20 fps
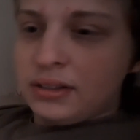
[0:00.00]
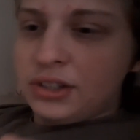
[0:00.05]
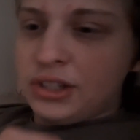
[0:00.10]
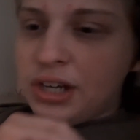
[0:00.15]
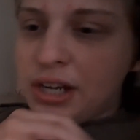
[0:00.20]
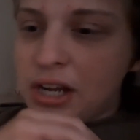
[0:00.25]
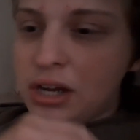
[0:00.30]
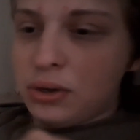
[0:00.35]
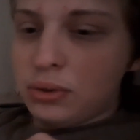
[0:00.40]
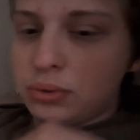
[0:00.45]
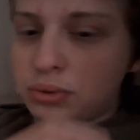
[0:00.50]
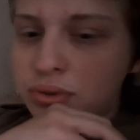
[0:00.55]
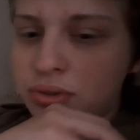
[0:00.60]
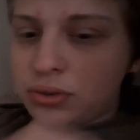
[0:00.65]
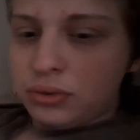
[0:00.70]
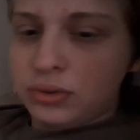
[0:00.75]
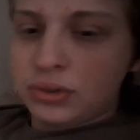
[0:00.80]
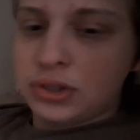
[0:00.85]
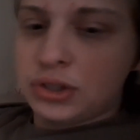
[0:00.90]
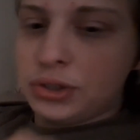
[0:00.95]
She goes
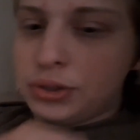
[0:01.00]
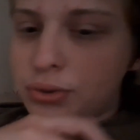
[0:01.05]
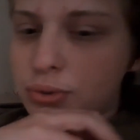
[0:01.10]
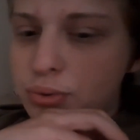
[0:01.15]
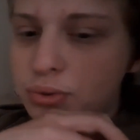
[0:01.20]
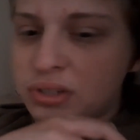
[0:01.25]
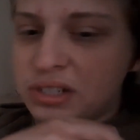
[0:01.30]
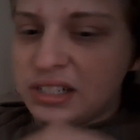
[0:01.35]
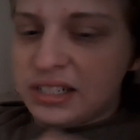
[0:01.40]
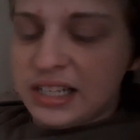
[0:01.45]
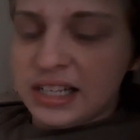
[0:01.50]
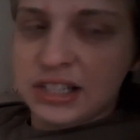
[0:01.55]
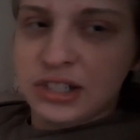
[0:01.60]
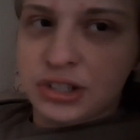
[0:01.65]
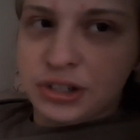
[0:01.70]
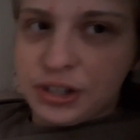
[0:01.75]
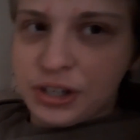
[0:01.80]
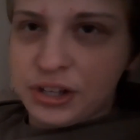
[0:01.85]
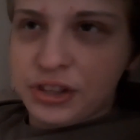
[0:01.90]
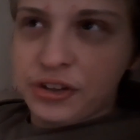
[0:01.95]
to the
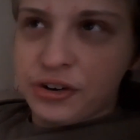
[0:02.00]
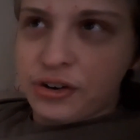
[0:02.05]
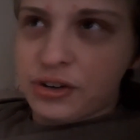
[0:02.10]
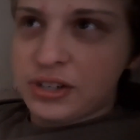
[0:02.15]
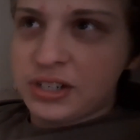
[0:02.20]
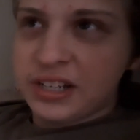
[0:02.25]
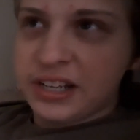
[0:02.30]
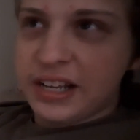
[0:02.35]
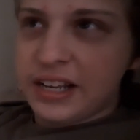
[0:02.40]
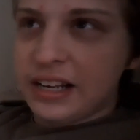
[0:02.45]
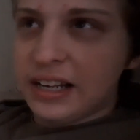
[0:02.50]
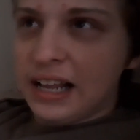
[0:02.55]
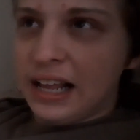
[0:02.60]
District 13,